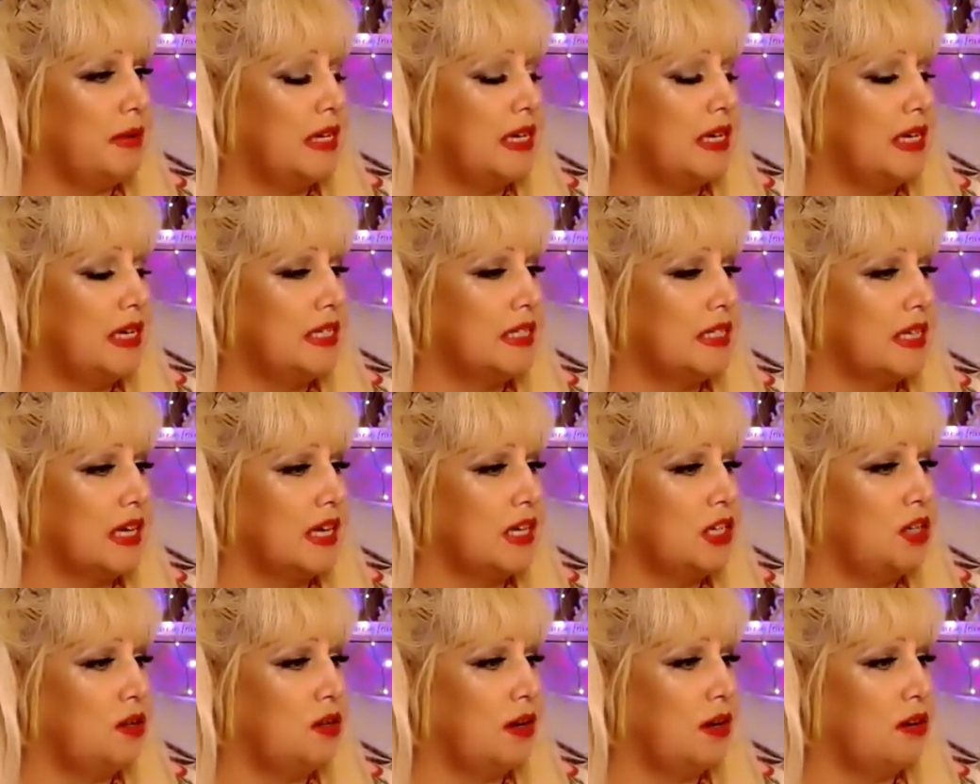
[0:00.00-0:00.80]
Please,
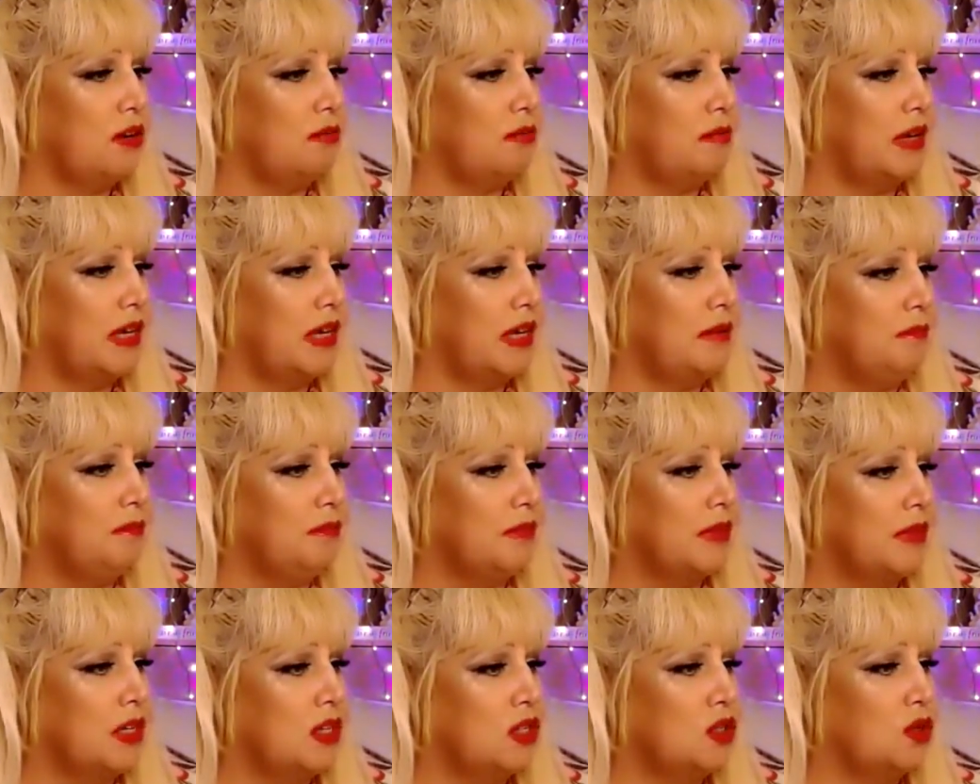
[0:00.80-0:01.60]
can you help me
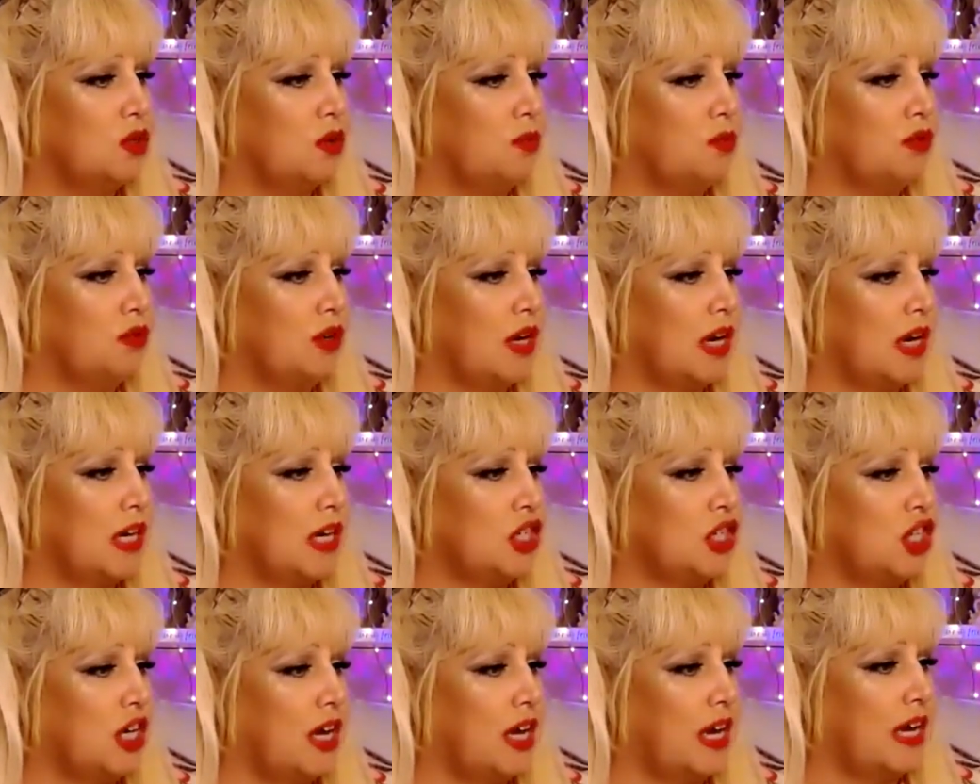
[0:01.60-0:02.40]
do a prayer
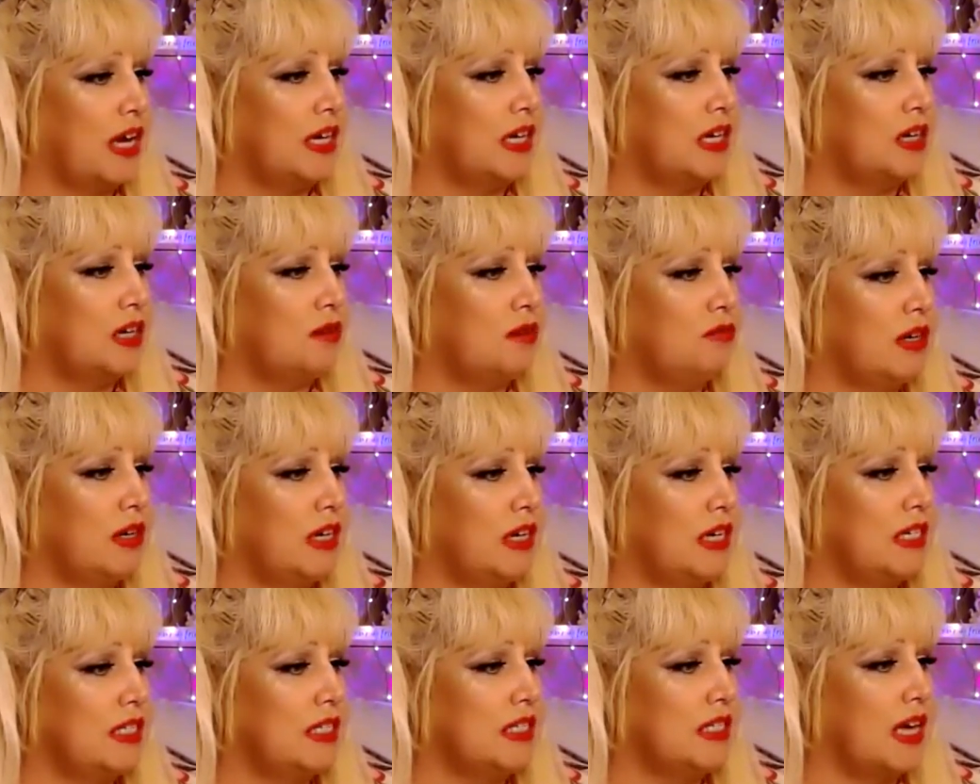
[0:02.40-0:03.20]
chain? I'm
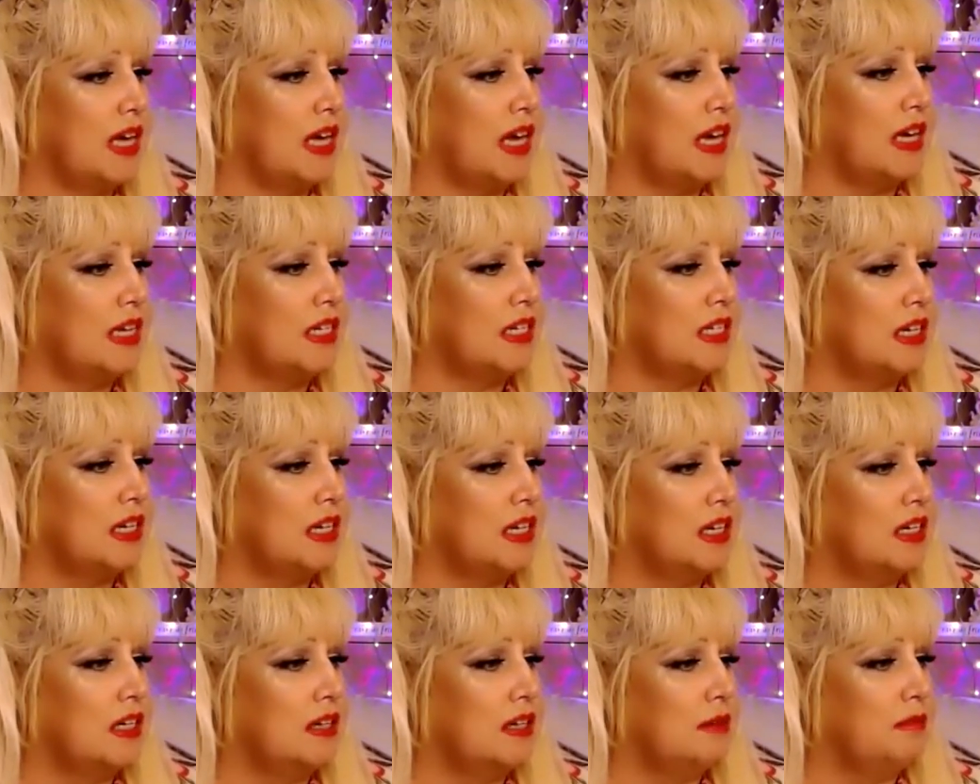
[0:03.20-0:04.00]
really scared.
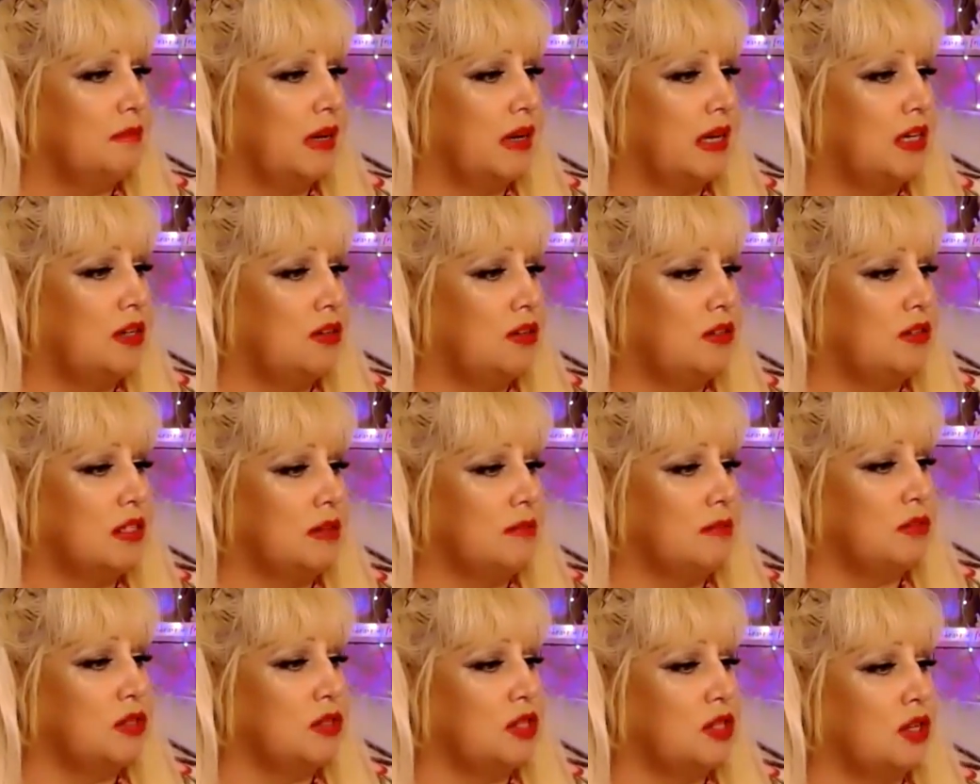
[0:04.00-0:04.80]
May lose
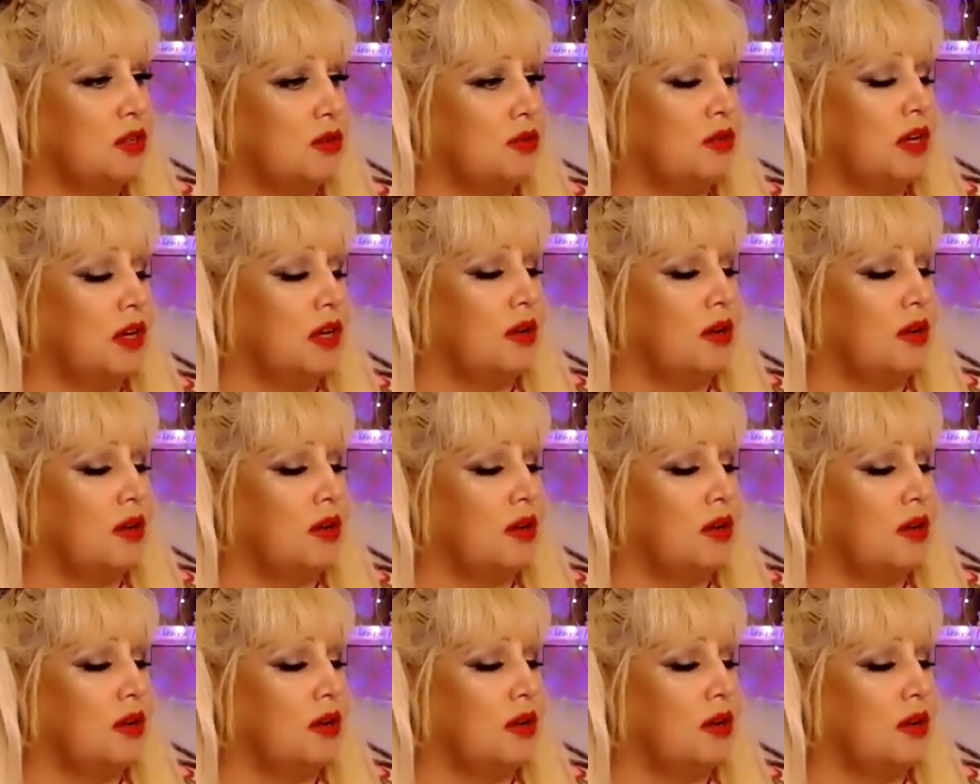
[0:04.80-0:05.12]
him soon.